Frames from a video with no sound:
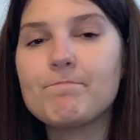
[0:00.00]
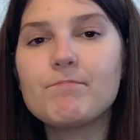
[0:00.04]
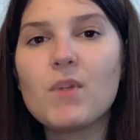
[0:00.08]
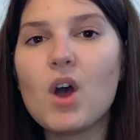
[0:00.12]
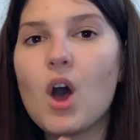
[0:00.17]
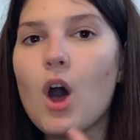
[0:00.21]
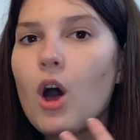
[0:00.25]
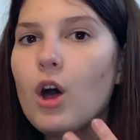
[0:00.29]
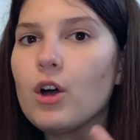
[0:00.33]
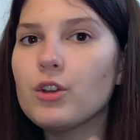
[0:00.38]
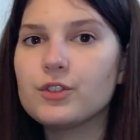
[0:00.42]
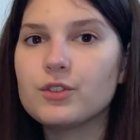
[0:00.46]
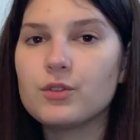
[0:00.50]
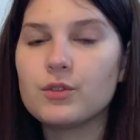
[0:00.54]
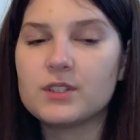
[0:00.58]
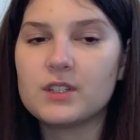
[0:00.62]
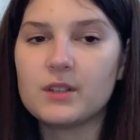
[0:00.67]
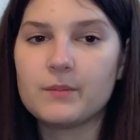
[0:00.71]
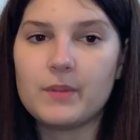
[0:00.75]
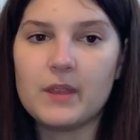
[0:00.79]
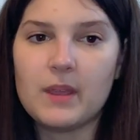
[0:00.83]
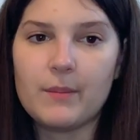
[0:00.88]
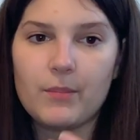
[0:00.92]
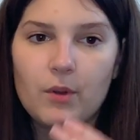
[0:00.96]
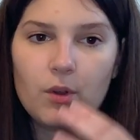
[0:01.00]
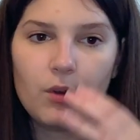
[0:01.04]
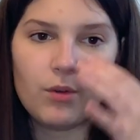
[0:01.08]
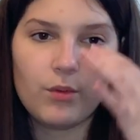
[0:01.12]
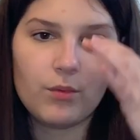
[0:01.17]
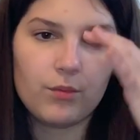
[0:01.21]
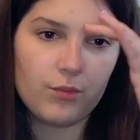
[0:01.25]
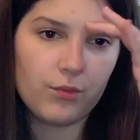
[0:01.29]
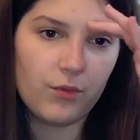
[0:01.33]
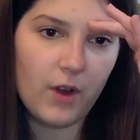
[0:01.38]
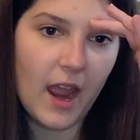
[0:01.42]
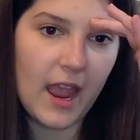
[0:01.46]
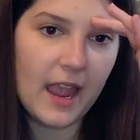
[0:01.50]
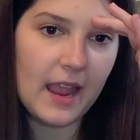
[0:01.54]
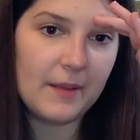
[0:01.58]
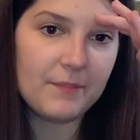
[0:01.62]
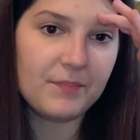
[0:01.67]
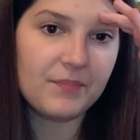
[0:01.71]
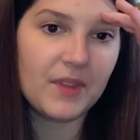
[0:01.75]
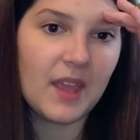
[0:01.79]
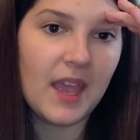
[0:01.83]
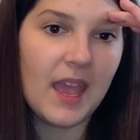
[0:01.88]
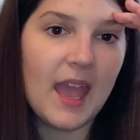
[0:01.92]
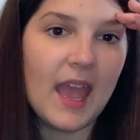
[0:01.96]
all sorts of people, right?
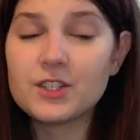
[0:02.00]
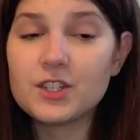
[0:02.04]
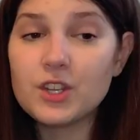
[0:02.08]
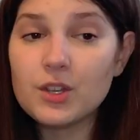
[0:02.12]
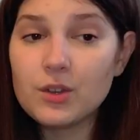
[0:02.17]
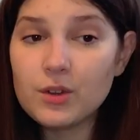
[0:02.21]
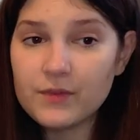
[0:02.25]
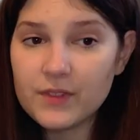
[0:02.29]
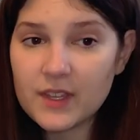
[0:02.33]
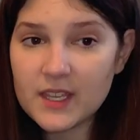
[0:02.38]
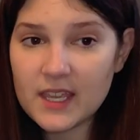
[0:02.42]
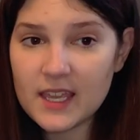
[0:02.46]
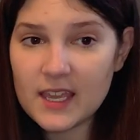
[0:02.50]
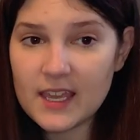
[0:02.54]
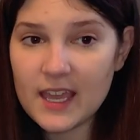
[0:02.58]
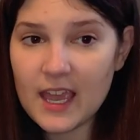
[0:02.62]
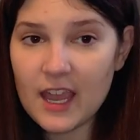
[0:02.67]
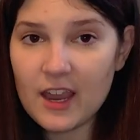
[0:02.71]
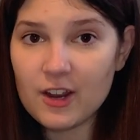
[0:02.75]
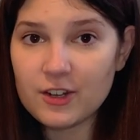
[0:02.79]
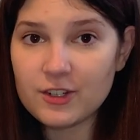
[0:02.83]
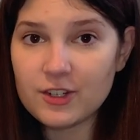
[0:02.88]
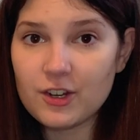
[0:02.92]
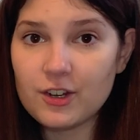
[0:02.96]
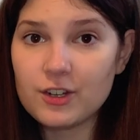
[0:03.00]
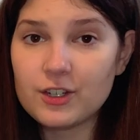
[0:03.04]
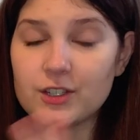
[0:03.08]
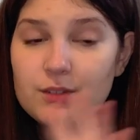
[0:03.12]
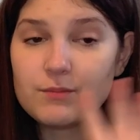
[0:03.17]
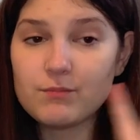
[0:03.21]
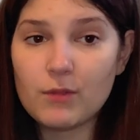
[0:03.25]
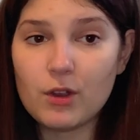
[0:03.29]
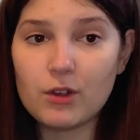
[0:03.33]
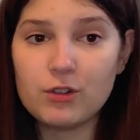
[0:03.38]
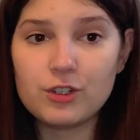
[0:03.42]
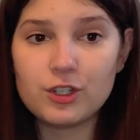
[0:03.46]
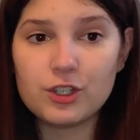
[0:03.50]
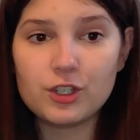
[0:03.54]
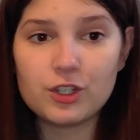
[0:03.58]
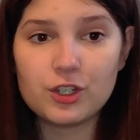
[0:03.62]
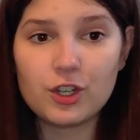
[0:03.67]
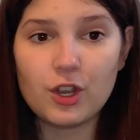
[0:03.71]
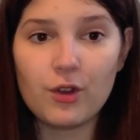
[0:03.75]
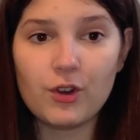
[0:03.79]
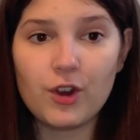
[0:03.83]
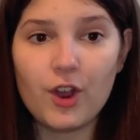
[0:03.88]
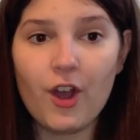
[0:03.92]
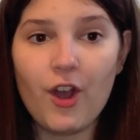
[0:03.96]
Two of the key characters, Moshe and
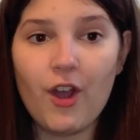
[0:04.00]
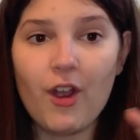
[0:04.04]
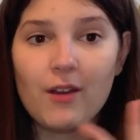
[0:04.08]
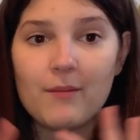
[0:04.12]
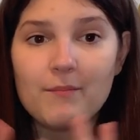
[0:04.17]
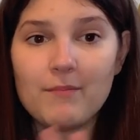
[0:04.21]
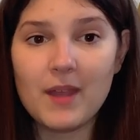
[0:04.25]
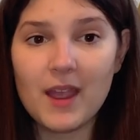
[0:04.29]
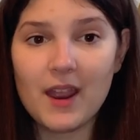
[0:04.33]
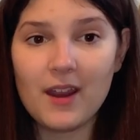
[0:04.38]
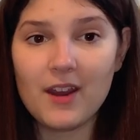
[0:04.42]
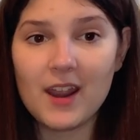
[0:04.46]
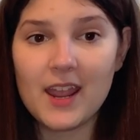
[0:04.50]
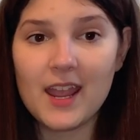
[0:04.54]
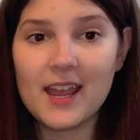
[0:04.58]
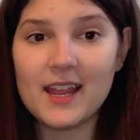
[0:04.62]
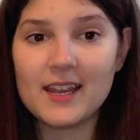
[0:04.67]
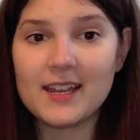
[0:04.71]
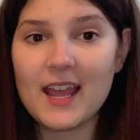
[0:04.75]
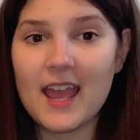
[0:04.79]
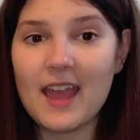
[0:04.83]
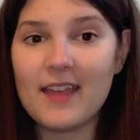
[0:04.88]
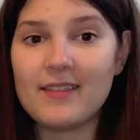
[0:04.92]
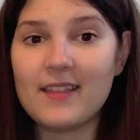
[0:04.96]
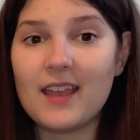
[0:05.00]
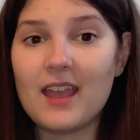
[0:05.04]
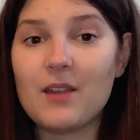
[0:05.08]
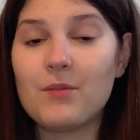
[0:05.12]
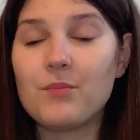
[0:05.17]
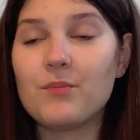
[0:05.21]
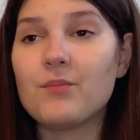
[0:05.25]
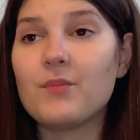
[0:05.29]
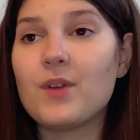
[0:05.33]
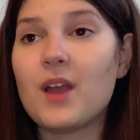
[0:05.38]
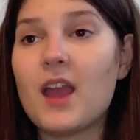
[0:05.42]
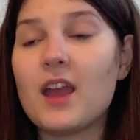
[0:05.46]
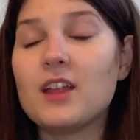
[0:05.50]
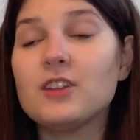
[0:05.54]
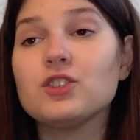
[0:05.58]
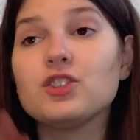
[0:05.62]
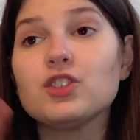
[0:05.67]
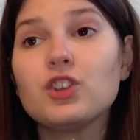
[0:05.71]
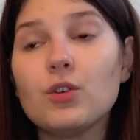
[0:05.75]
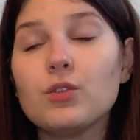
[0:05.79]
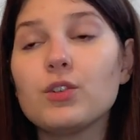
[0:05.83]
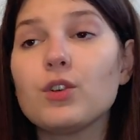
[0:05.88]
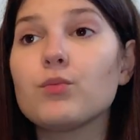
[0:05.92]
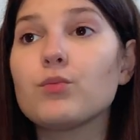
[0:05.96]
Chona, are married, and
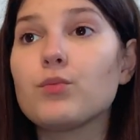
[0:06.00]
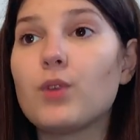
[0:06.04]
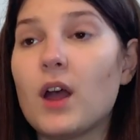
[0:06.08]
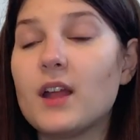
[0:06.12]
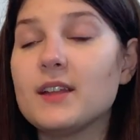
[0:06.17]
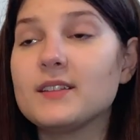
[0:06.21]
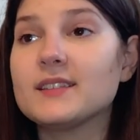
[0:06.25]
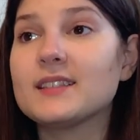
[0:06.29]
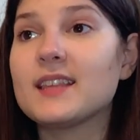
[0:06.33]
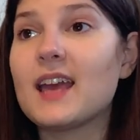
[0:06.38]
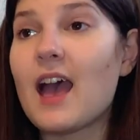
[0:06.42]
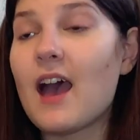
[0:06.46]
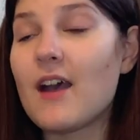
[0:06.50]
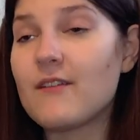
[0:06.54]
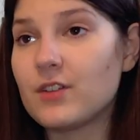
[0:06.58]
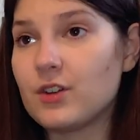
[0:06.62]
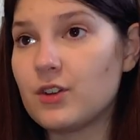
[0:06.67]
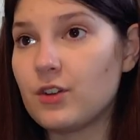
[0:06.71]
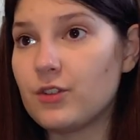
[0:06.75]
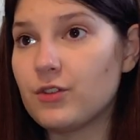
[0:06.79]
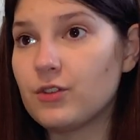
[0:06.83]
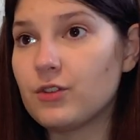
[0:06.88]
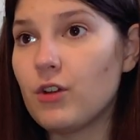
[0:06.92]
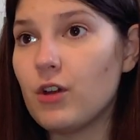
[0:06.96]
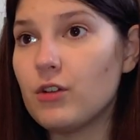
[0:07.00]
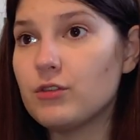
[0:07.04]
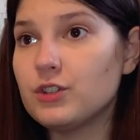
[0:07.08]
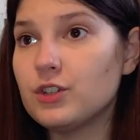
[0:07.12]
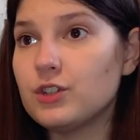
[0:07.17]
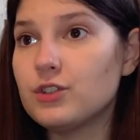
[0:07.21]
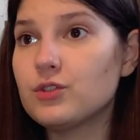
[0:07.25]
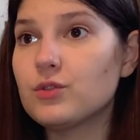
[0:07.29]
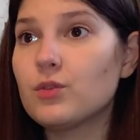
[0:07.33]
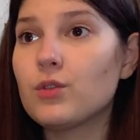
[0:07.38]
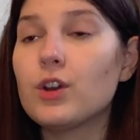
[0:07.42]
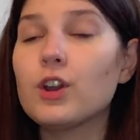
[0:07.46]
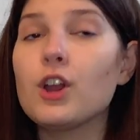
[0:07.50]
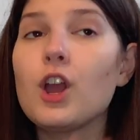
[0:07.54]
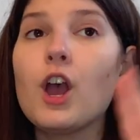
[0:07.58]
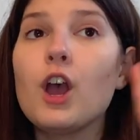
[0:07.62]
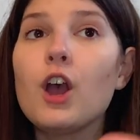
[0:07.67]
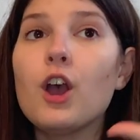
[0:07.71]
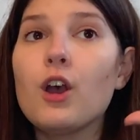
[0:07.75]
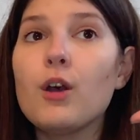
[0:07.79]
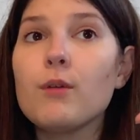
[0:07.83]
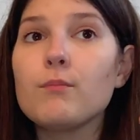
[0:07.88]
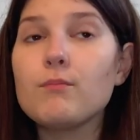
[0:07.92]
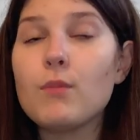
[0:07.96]
Chona runs the Heaven and Earth grocery store.
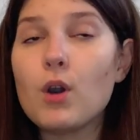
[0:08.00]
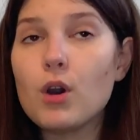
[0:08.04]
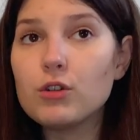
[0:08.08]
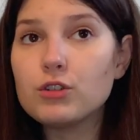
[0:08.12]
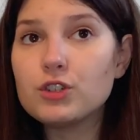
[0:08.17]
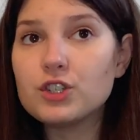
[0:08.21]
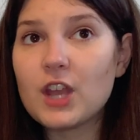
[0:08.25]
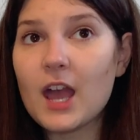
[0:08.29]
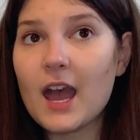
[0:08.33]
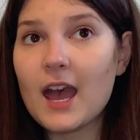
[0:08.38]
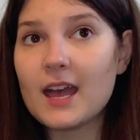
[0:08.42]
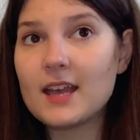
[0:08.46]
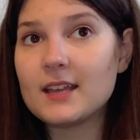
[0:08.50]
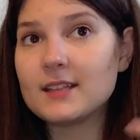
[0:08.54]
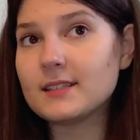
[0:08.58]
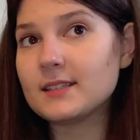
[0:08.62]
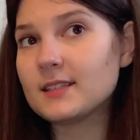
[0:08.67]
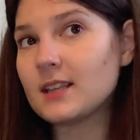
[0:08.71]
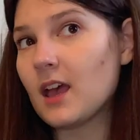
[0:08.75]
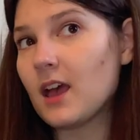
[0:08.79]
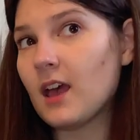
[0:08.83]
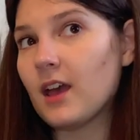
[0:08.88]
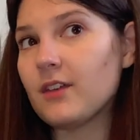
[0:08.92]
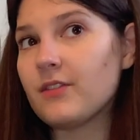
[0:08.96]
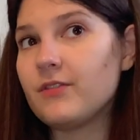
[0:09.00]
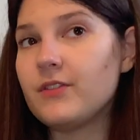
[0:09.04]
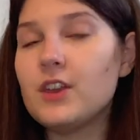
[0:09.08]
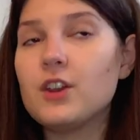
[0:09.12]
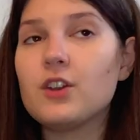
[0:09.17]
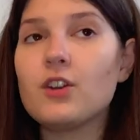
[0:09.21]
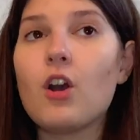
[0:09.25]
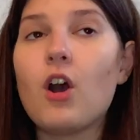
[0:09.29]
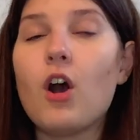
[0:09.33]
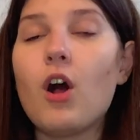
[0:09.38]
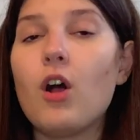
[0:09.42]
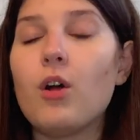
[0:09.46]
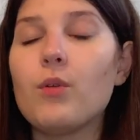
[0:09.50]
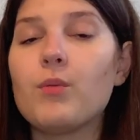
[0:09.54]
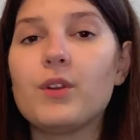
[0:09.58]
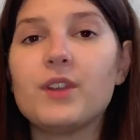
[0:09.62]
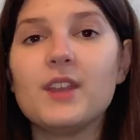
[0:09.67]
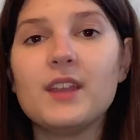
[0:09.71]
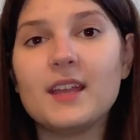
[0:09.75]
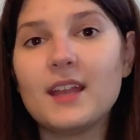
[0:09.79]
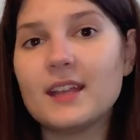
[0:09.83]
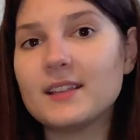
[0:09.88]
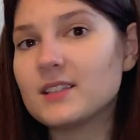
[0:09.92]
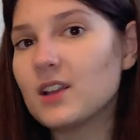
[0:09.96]
Moshe has a theater hall where
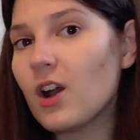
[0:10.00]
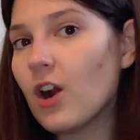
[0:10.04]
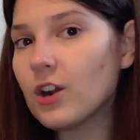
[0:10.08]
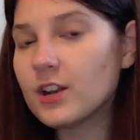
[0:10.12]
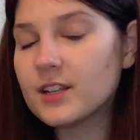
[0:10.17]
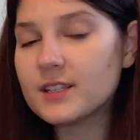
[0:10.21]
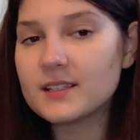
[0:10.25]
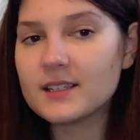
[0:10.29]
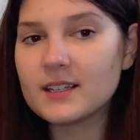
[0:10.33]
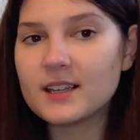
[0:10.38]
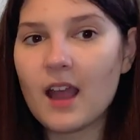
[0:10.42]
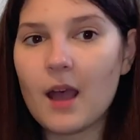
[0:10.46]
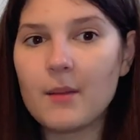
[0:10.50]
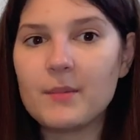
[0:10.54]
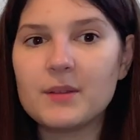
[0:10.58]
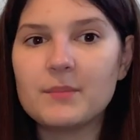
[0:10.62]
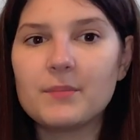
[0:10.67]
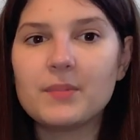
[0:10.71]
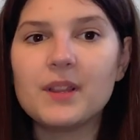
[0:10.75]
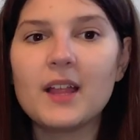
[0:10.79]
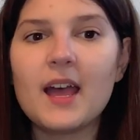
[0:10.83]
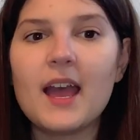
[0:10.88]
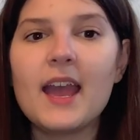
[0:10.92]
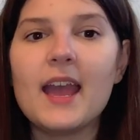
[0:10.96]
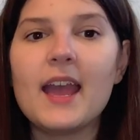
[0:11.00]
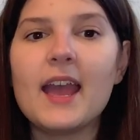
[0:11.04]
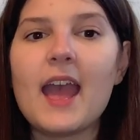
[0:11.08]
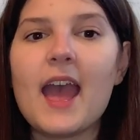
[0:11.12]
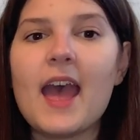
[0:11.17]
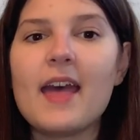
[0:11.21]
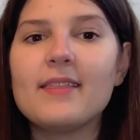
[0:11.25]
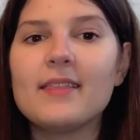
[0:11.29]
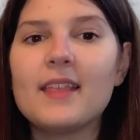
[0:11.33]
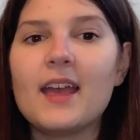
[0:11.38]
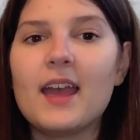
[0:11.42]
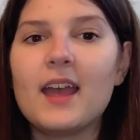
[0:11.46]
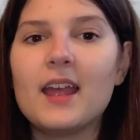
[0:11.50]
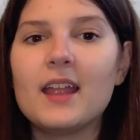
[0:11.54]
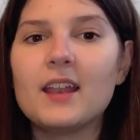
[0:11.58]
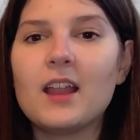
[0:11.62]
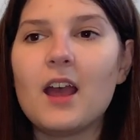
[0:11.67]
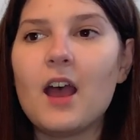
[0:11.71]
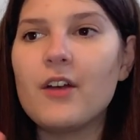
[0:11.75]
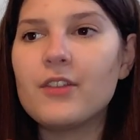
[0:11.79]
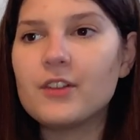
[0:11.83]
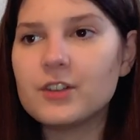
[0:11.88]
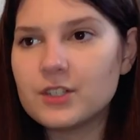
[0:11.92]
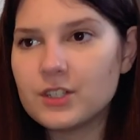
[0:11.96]
he gets artists to come and play, and then
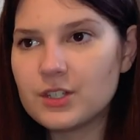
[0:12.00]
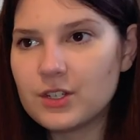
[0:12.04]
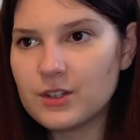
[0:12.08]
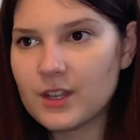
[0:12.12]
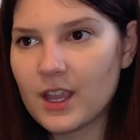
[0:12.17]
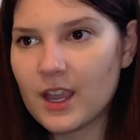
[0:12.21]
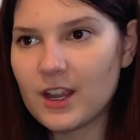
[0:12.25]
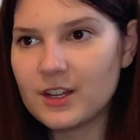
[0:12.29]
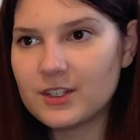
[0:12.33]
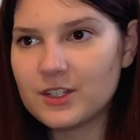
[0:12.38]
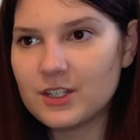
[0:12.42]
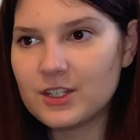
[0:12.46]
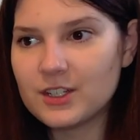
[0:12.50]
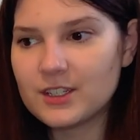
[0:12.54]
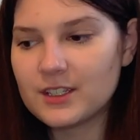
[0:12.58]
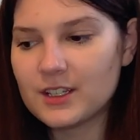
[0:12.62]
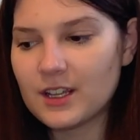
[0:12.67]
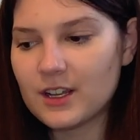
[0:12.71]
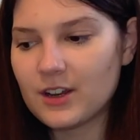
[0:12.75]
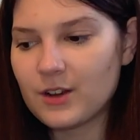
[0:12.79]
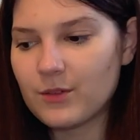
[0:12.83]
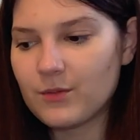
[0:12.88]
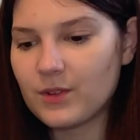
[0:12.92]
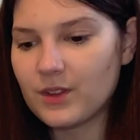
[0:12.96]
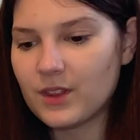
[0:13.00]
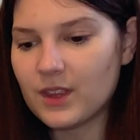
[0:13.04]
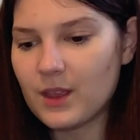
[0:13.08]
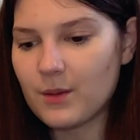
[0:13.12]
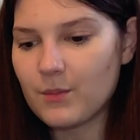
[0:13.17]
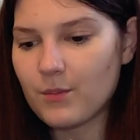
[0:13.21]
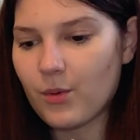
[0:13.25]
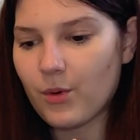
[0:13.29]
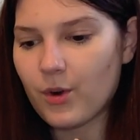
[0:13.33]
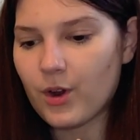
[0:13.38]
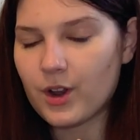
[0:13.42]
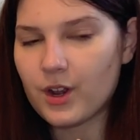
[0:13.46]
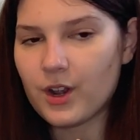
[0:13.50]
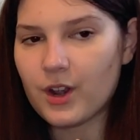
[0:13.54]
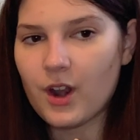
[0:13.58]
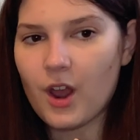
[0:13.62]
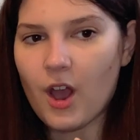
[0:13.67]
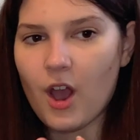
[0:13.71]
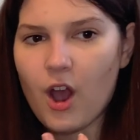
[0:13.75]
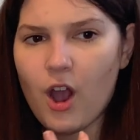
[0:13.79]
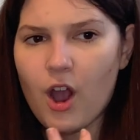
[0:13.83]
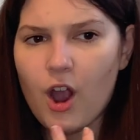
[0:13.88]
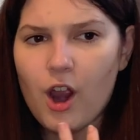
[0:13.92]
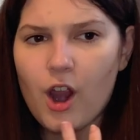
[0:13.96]
other two characters that are really important
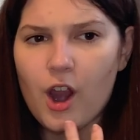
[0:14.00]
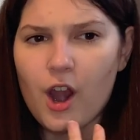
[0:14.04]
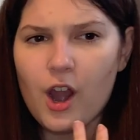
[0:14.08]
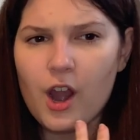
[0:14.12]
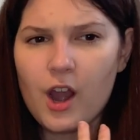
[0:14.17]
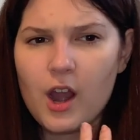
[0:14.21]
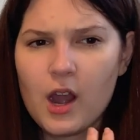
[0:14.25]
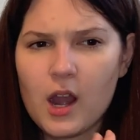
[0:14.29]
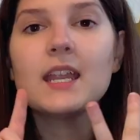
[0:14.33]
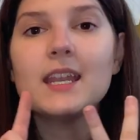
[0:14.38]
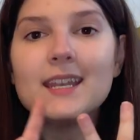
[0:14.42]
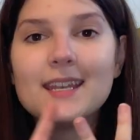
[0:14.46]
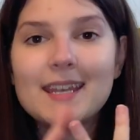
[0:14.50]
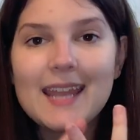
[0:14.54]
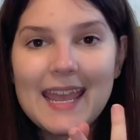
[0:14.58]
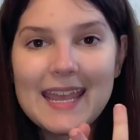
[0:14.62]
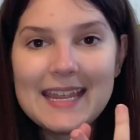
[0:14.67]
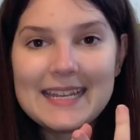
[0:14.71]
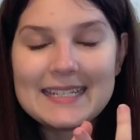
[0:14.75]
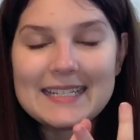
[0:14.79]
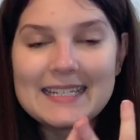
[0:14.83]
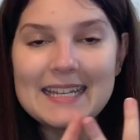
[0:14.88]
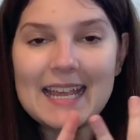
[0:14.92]
are Nate